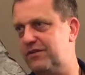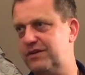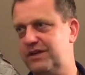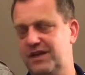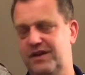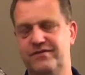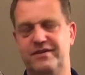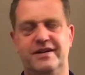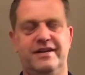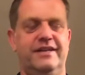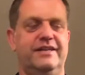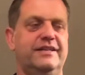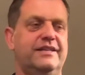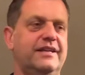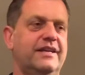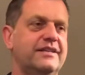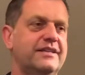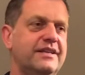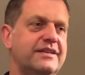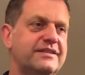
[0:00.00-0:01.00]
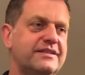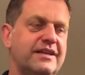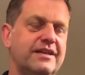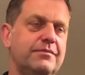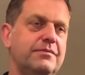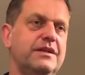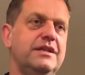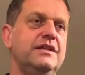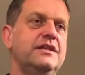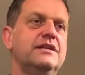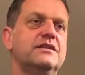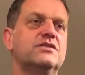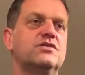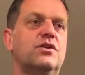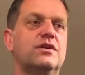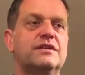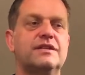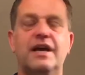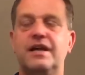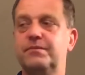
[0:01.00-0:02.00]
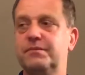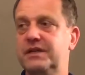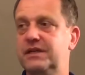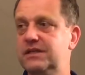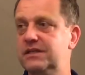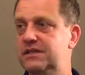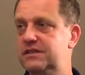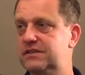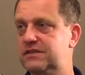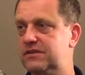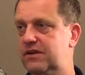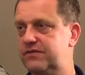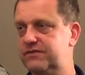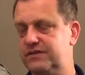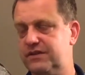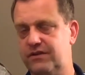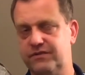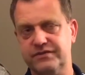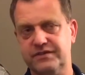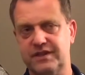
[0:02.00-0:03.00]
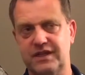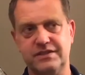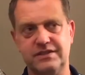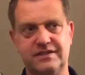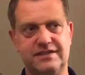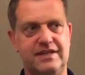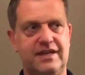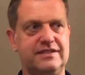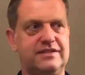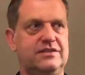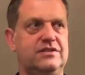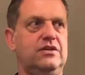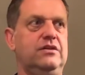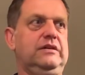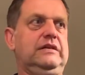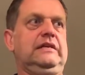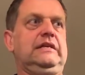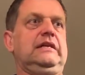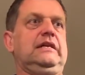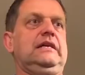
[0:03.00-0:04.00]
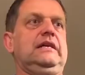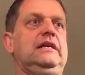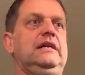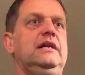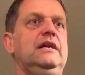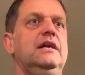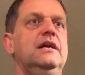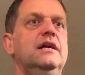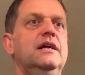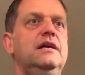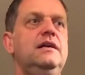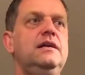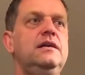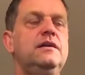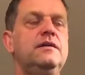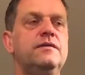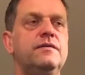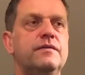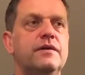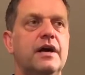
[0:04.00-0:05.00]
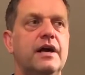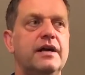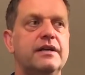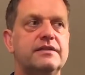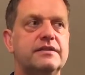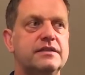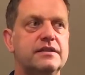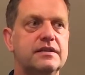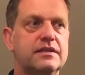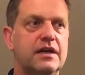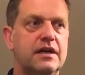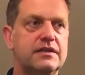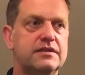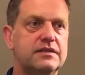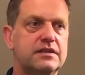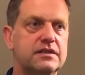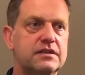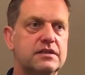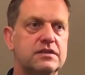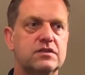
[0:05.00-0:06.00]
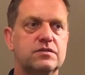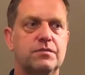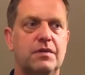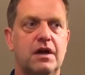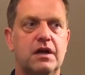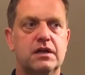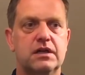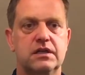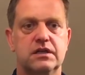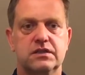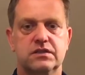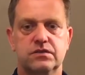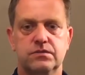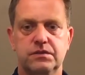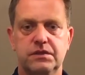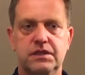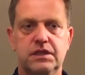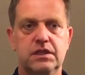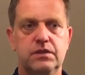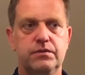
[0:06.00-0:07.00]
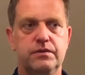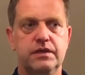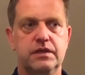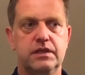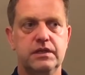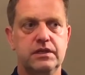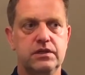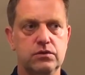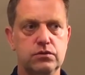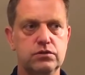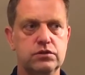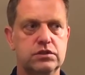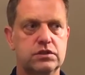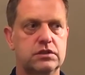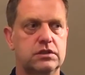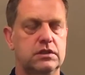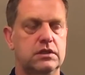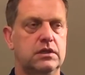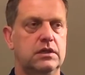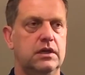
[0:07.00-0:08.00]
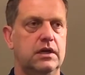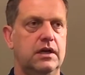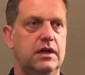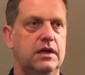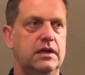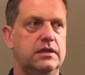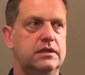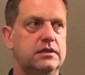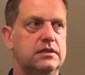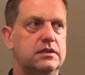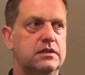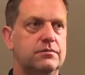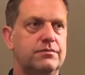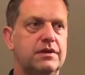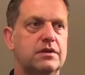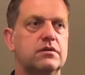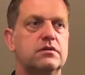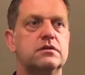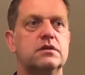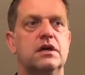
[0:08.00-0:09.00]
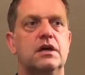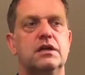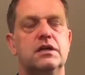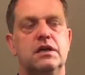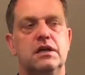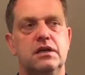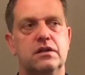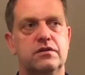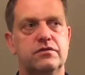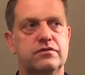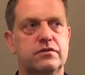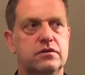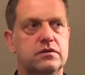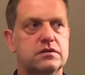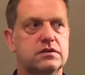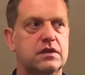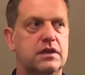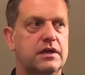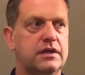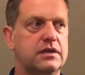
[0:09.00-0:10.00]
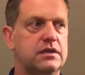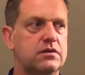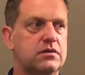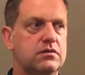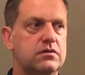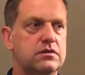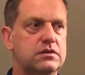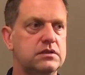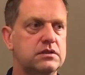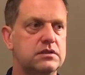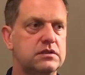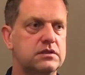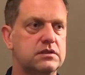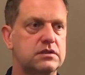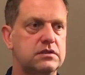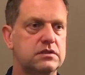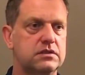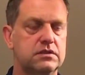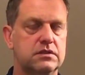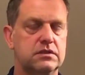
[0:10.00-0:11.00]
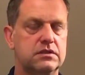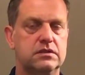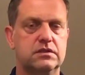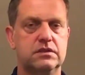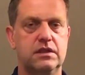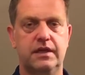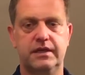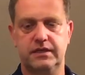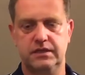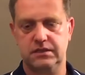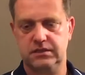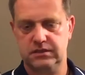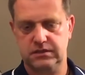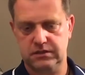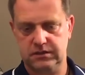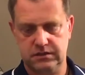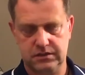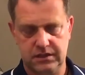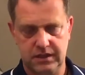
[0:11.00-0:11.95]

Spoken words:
or whatever, and then they sell millions or 10 millions of such sets. So I think this market is really huge. And but on the other hand, of course, like in all this is like in